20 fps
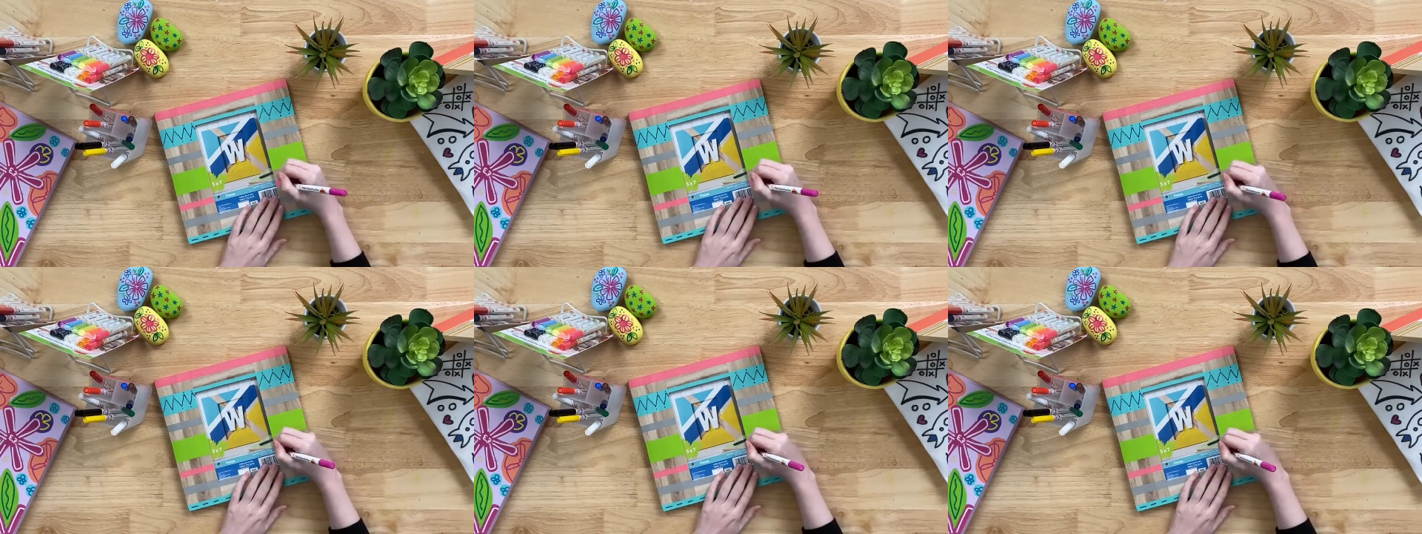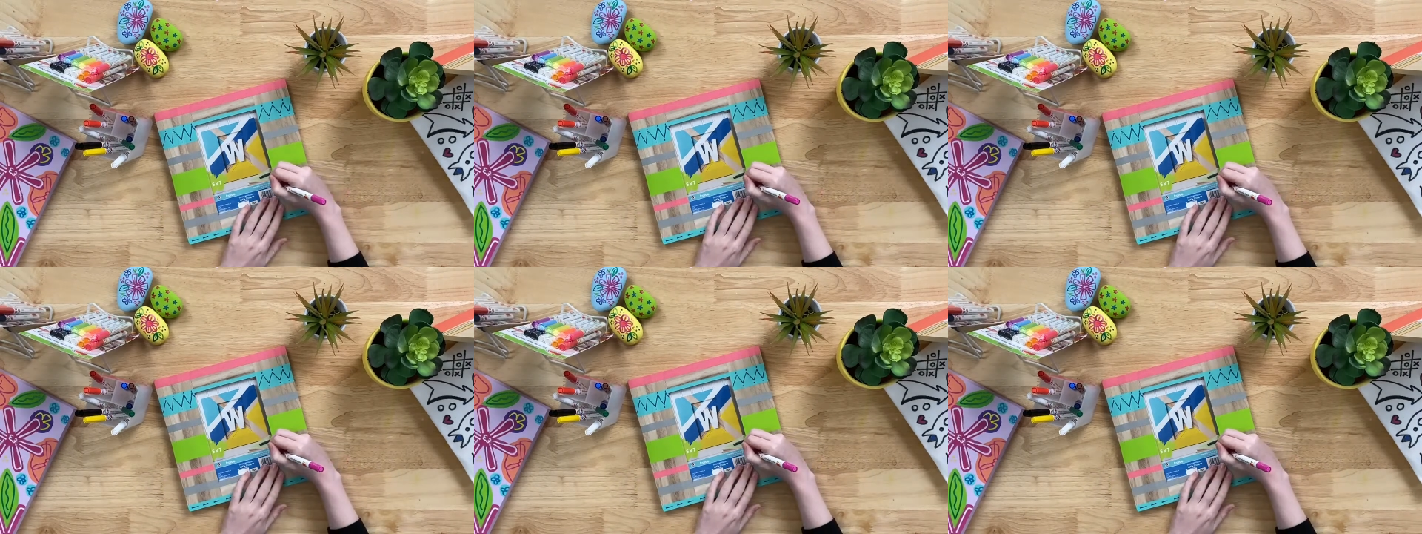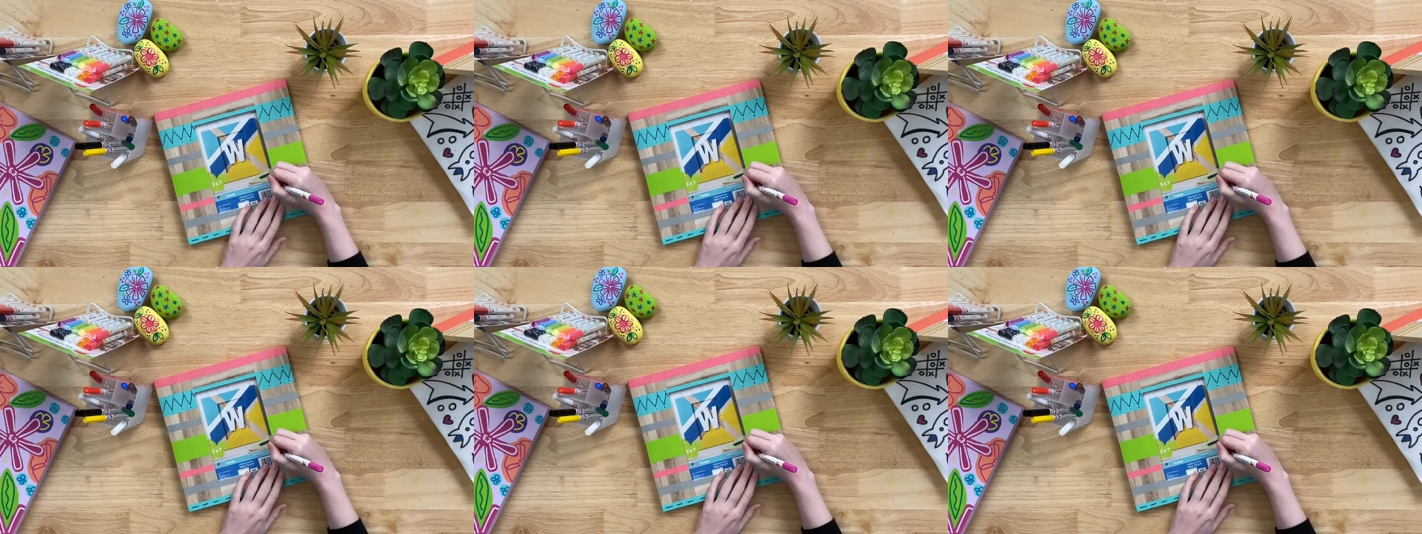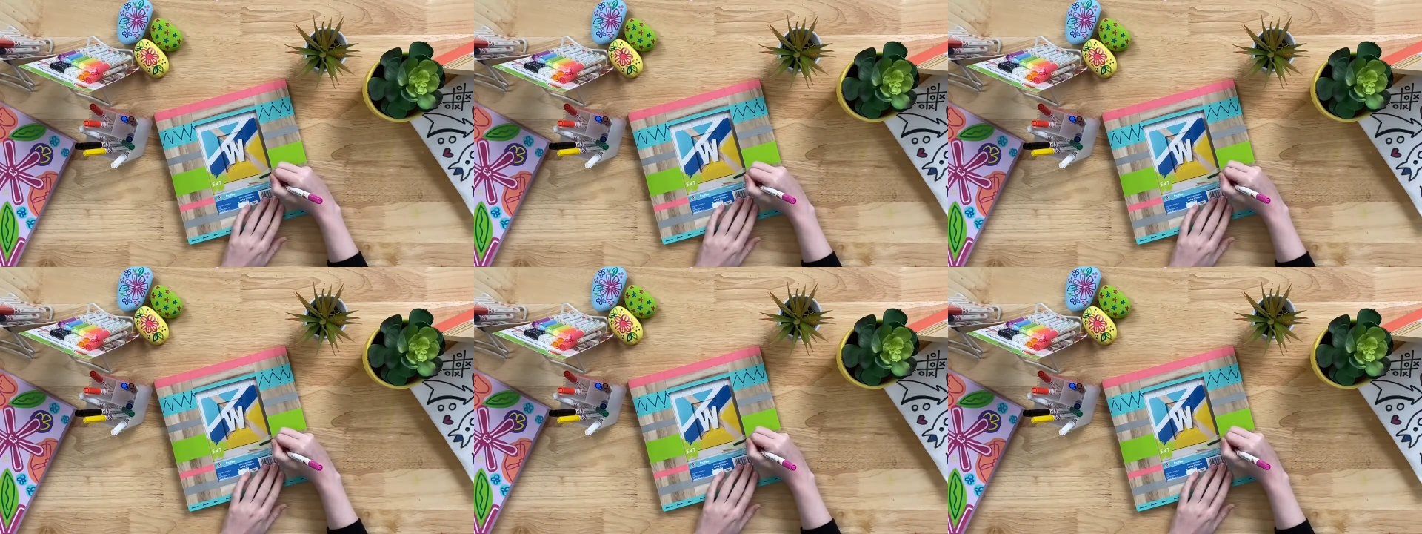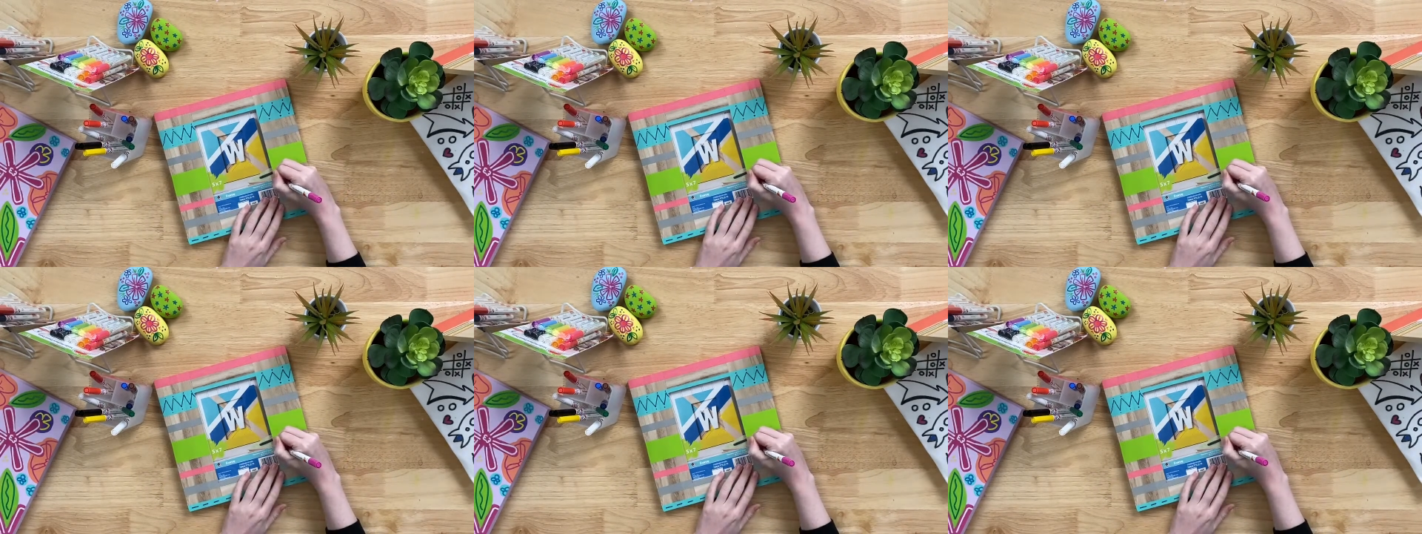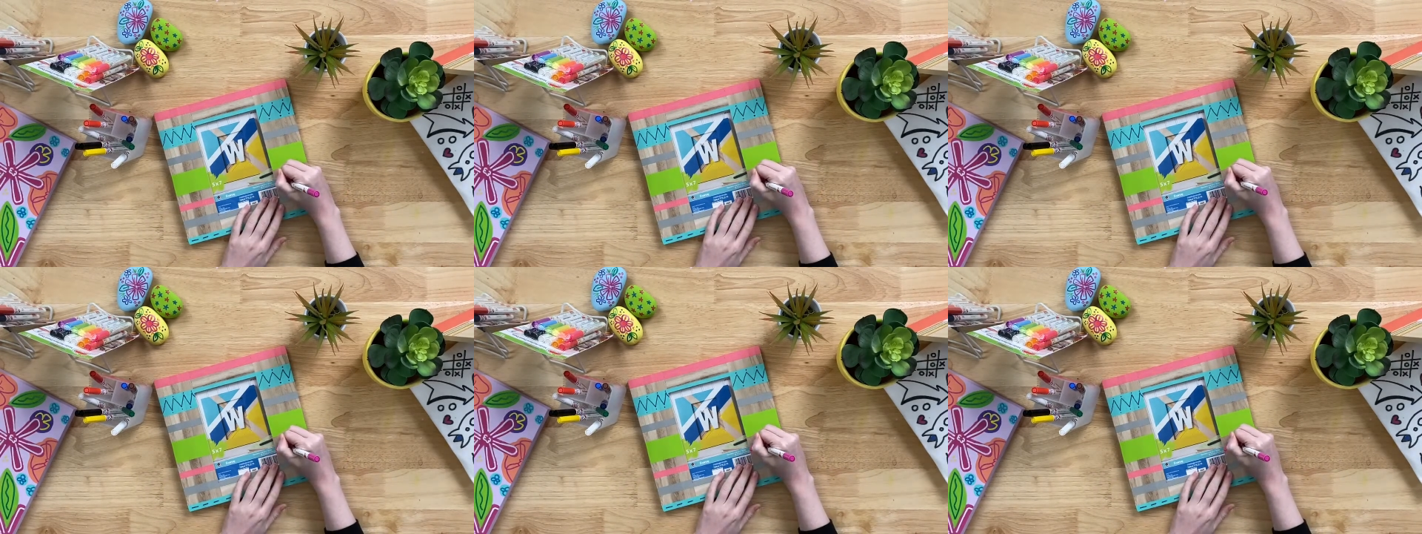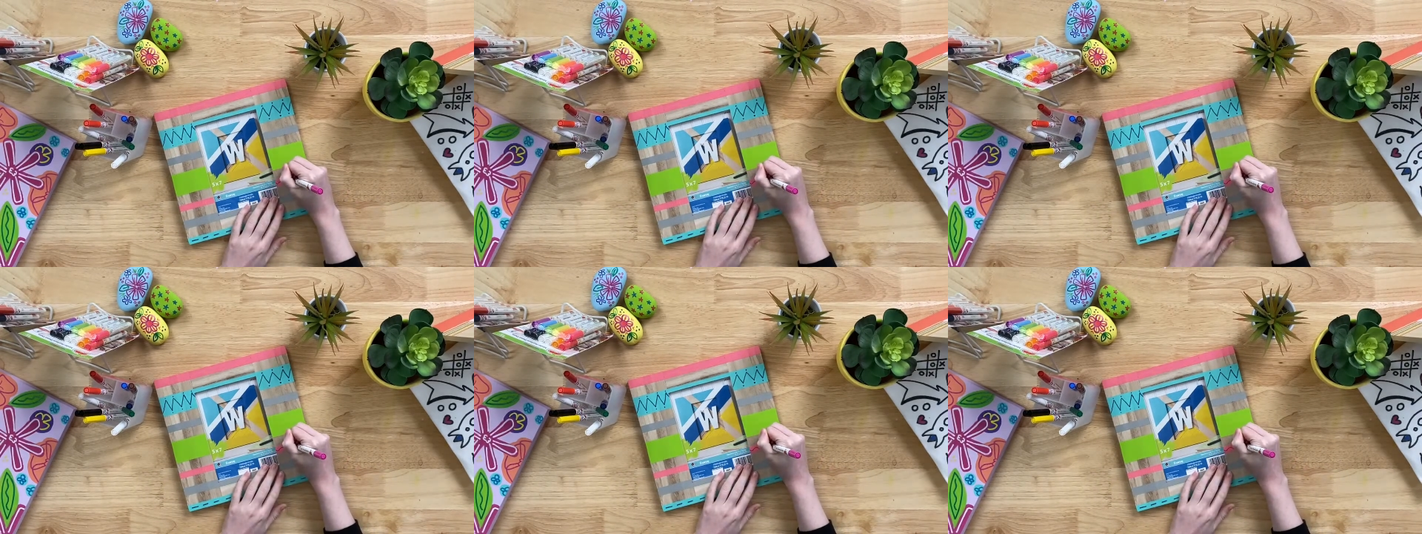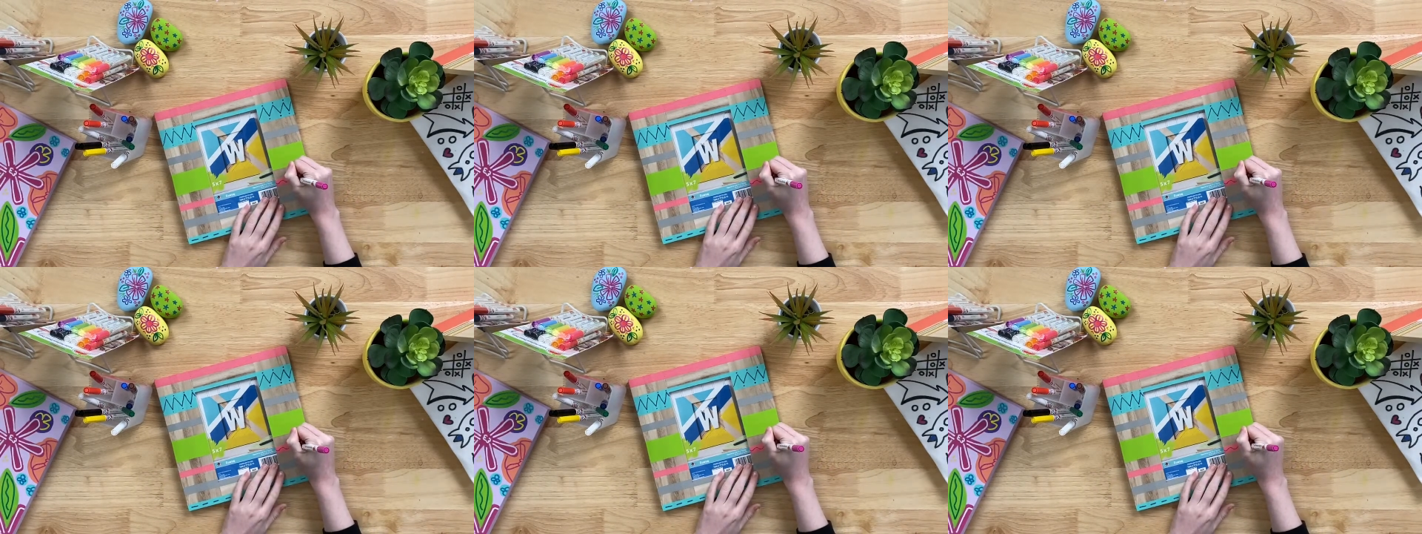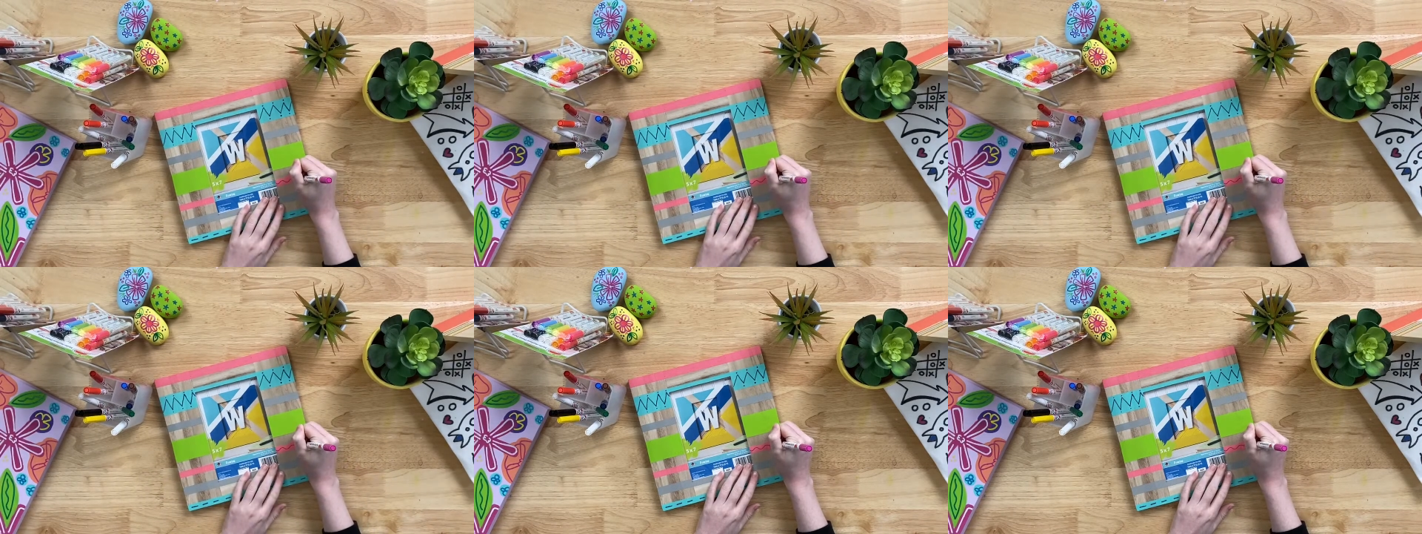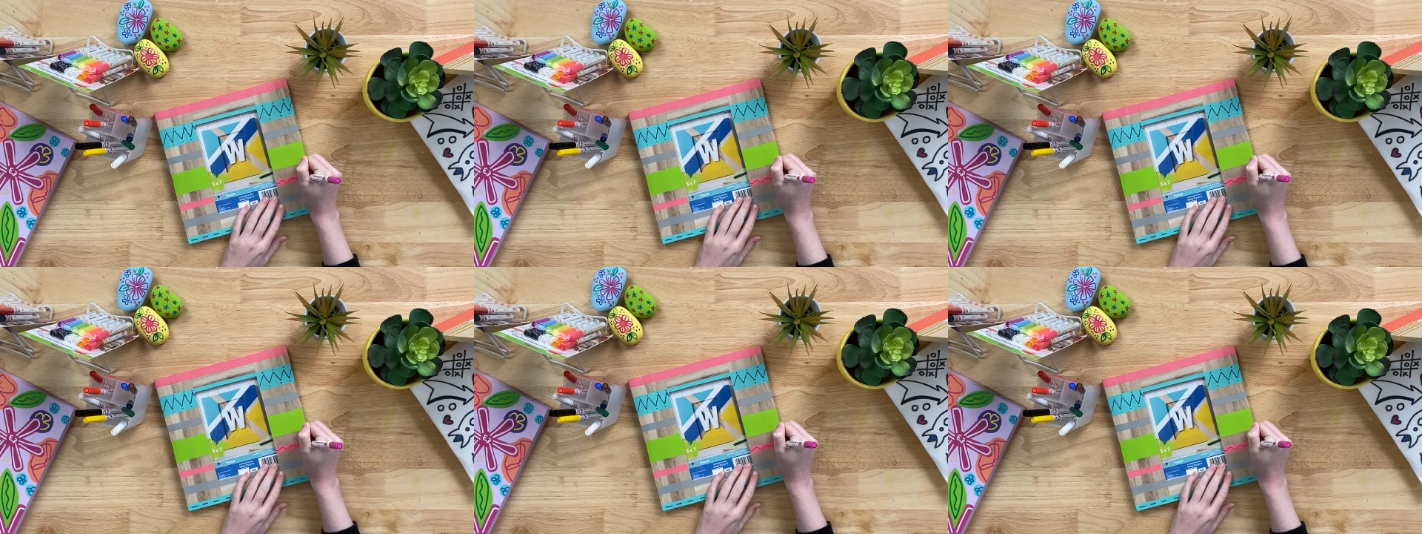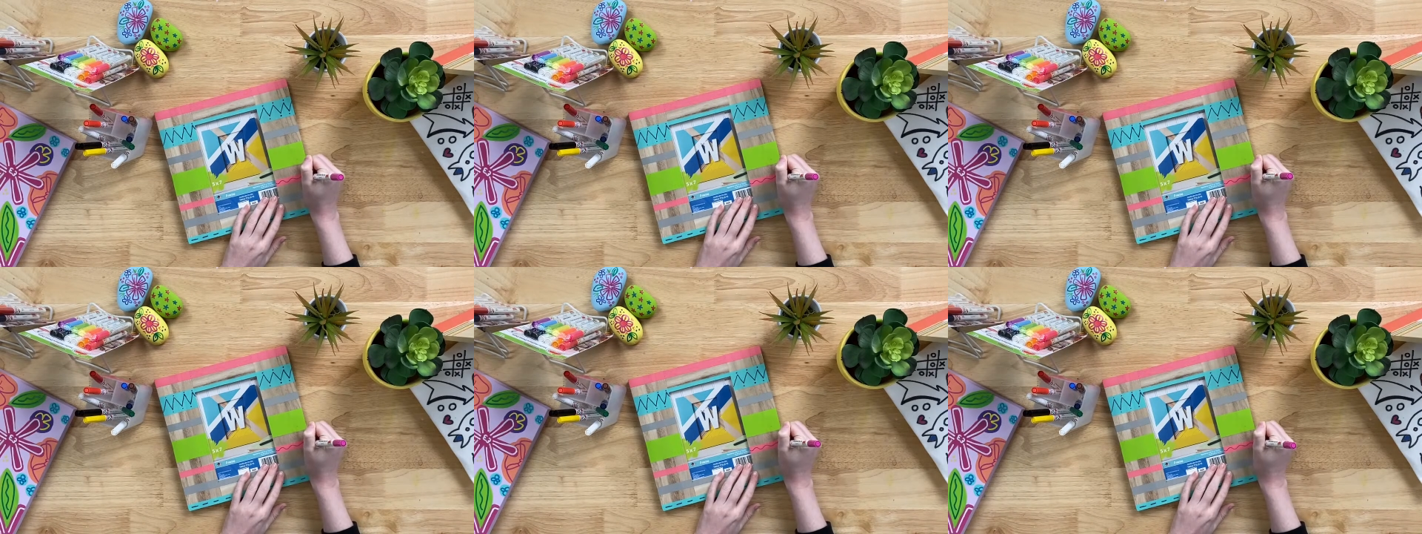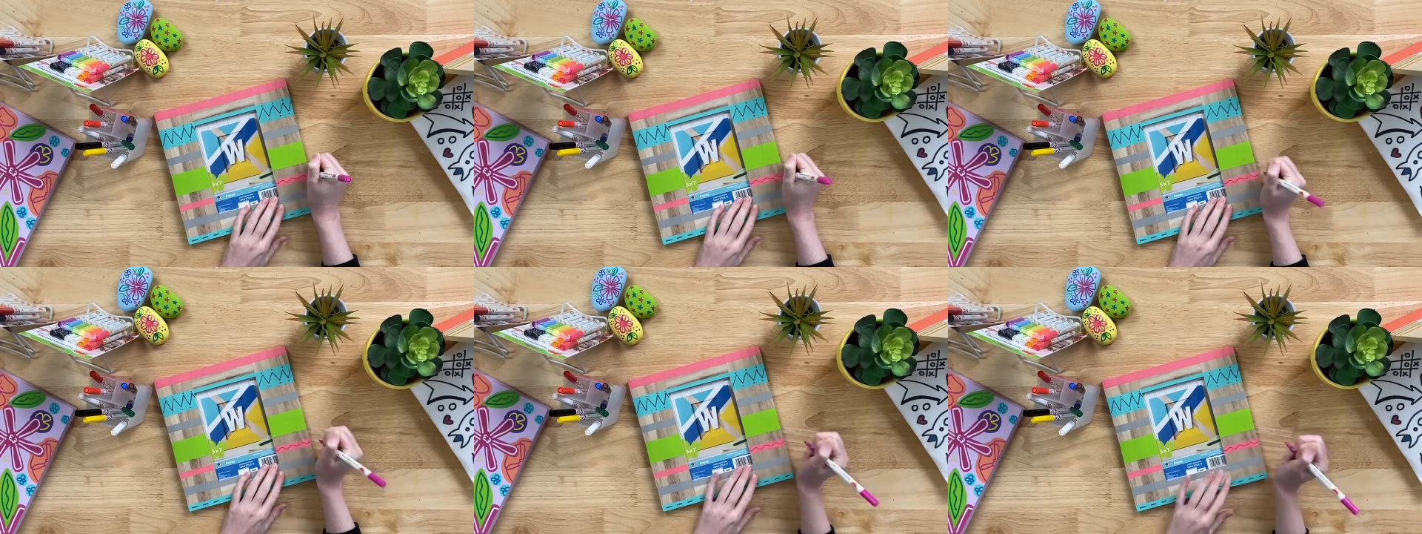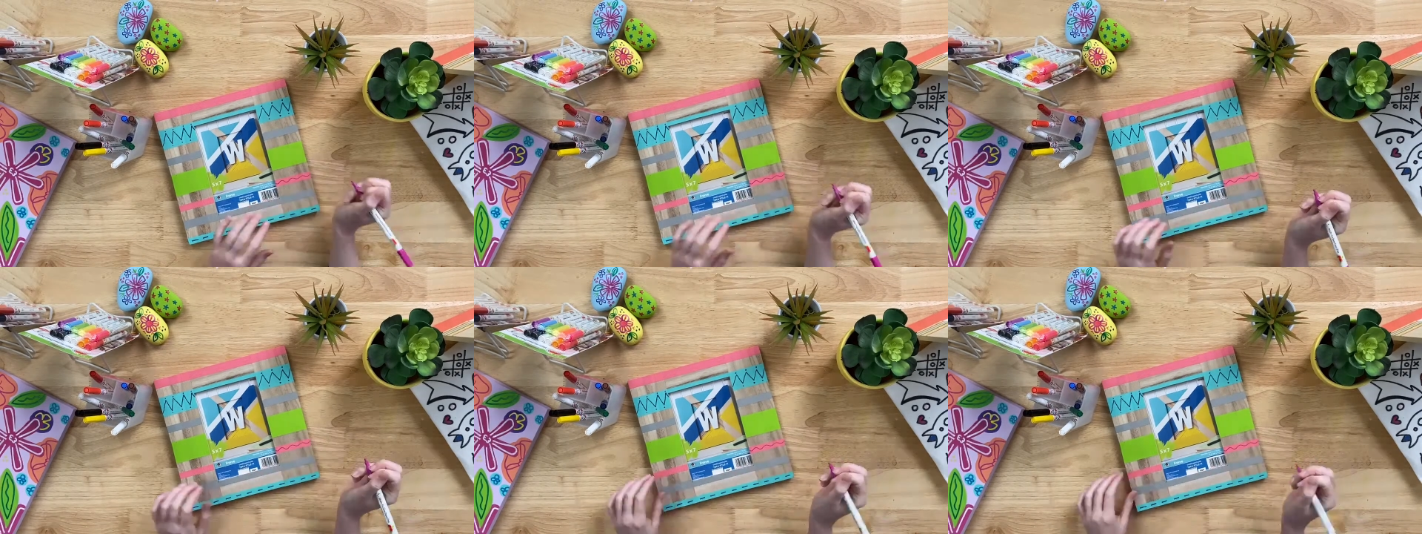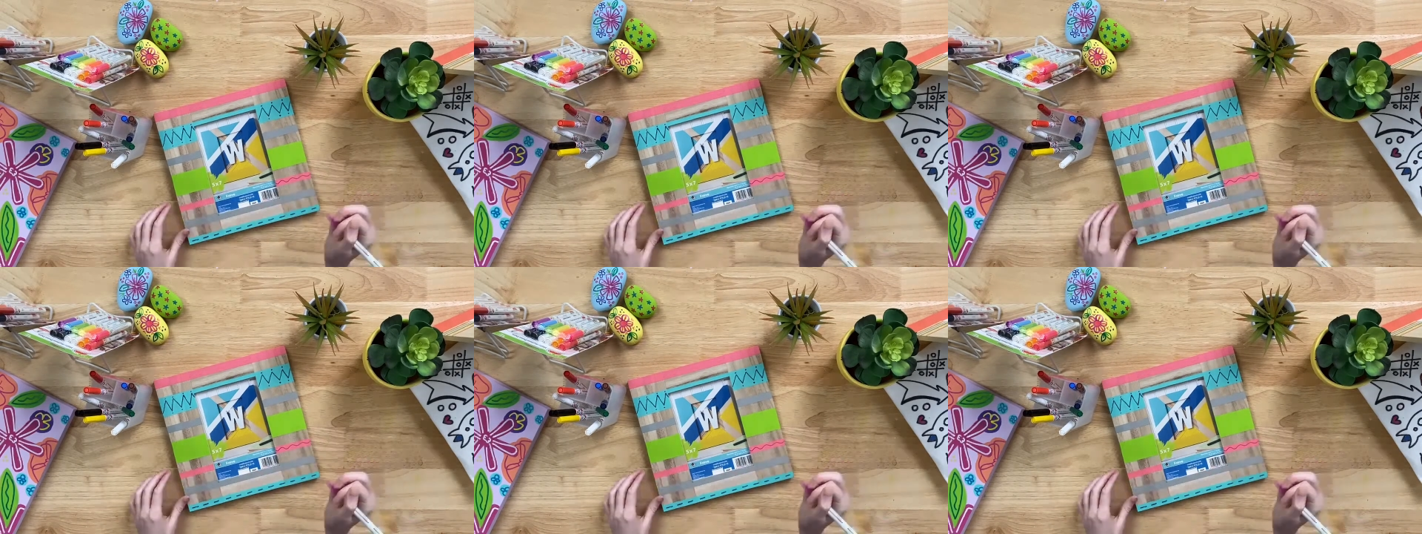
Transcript: (no speaker visible)